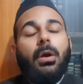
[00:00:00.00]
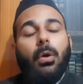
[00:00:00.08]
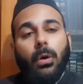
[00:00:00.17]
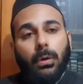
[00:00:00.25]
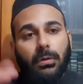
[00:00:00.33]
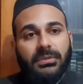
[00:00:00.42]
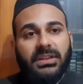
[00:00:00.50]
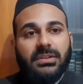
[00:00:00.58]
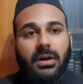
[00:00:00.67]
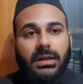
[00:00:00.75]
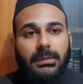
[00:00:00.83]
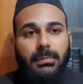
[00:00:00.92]
All of these
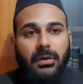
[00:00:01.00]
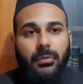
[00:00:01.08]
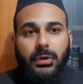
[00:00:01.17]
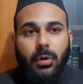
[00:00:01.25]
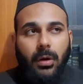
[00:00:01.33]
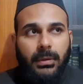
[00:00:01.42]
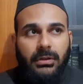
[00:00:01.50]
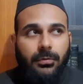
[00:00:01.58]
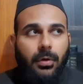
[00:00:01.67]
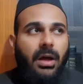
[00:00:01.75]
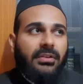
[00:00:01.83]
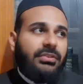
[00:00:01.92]
are Iman requirements
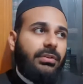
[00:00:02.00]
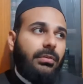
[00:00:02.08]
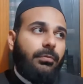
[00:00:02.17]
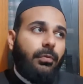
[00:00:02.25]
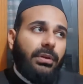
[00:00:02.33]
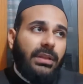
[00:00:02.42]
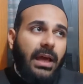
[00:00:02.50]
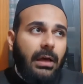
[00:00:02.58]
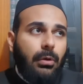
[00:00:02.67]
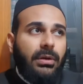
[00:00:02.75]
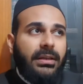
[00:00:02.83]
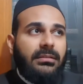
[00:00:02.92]
for us. For the
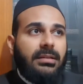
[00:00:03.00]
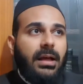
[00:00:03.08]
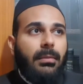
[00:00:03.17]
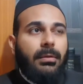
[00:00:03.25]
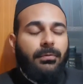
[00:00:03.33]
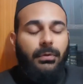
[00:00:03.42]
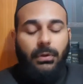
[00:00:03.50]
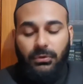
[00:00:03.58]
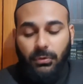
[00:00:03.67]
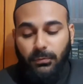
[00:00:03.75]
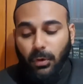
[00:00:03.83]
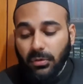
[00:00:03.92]
Ahlul Kitab and for those
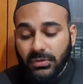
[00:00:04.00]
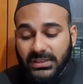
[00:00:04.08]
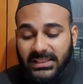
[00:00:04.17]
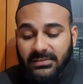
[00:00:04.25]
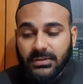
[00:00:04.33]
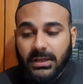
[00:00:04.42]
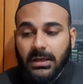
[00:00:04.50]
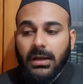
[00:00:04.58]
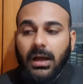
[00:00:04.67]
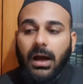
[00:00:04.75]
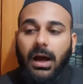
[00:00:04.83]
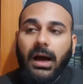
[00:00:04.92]
who have not received
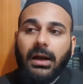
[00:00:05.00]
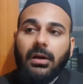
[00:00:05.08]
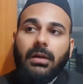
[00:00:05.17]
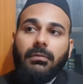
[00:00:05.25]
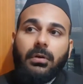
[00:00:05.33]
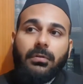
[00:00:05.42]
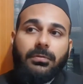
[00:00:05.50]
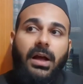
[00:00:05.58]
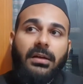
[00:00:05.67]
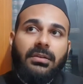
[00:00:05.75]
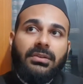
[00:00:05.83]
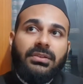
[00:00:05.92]
a higher level of
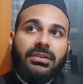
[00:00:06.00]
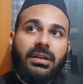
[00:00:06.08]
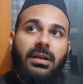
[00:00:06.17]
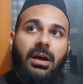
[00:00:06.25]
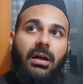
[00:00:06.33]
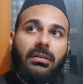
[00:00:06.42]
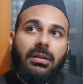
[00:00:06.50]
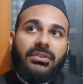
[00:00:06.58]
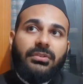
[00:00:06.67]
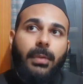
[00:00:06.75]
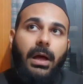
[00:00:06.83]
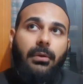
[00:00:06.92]
guidance, Allah
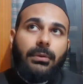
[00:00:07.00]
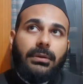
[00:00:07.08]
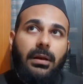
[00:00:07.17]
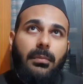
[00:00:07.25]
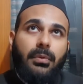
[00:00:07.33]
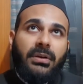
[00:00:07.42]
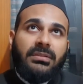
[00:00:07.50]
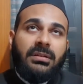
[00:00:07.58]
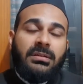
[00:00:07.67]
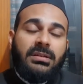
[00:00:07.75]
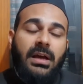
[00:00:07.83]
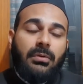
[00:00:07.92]
subhanahu wa ta'ala brings
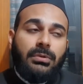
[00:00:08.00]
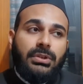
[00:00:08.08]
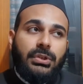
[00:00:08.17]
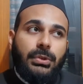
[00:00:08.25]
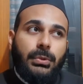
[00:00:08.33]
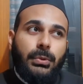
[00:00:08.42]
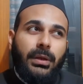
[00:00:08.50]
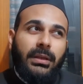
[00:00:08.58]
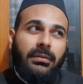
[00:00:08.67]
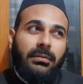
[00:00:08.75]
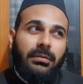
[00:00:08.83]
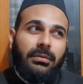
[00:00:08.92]
it down to
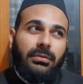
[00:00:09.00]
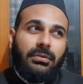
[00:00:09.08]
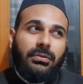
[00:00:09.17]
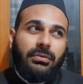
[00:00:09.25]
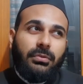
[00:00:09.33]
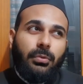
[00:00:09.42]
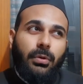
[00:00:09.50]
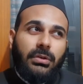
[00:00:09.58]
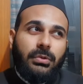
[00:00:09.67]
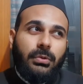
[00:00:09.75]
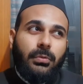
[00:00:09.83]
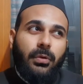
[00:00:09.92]
in Surah
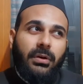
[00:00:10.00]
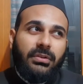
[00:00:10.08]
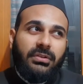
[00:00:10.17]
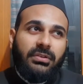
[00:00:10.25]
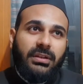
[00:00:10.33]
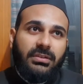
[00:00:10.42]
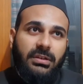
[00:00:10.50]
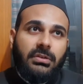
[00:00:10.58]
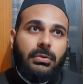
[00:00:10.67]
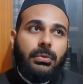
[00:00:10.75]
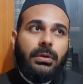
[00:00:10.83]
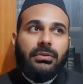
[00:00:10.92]
2 verse
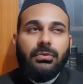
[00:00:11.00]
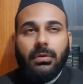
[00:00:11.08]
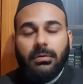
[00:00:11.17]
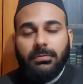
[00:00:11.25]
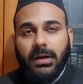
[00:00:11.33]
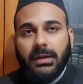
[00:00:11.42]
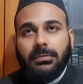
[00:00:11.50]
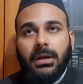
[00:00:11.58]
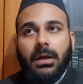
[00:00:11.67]
62 and Surah 5